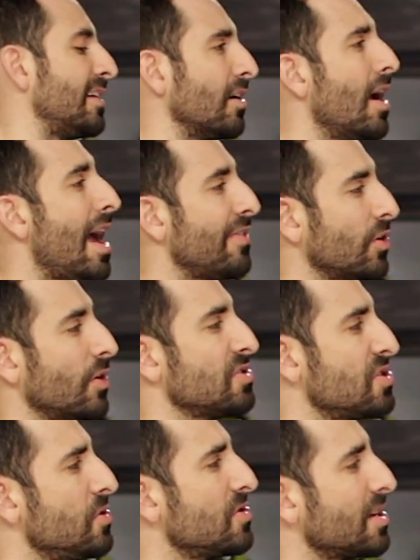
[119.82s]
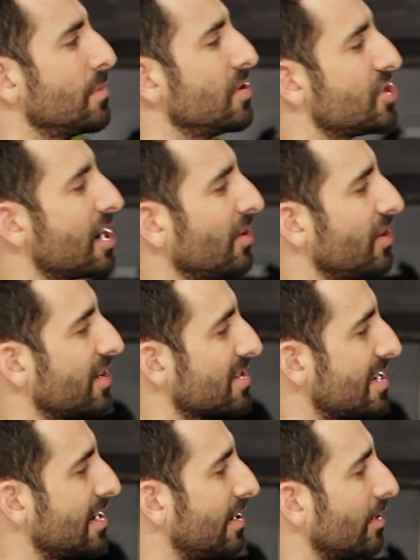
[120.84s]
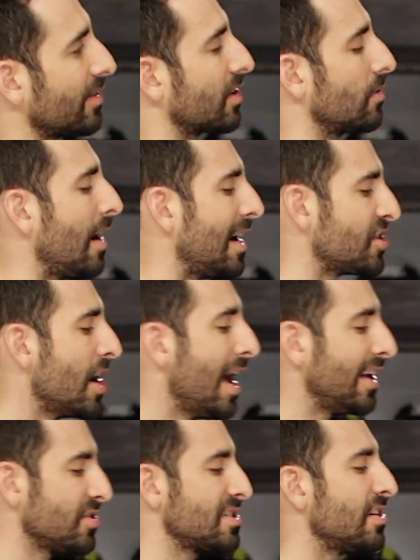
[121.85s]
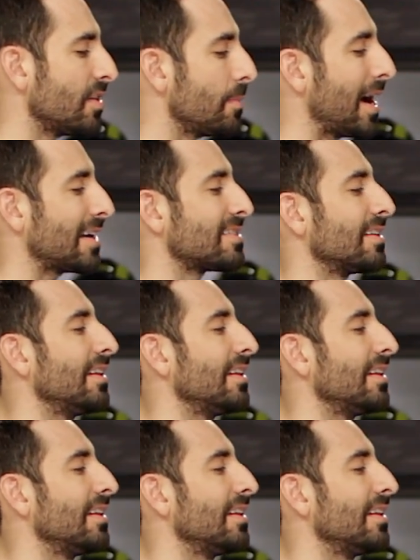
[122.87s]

here. And they're also using Magella. You can see it here on the crotch, and you'll see it on the backs of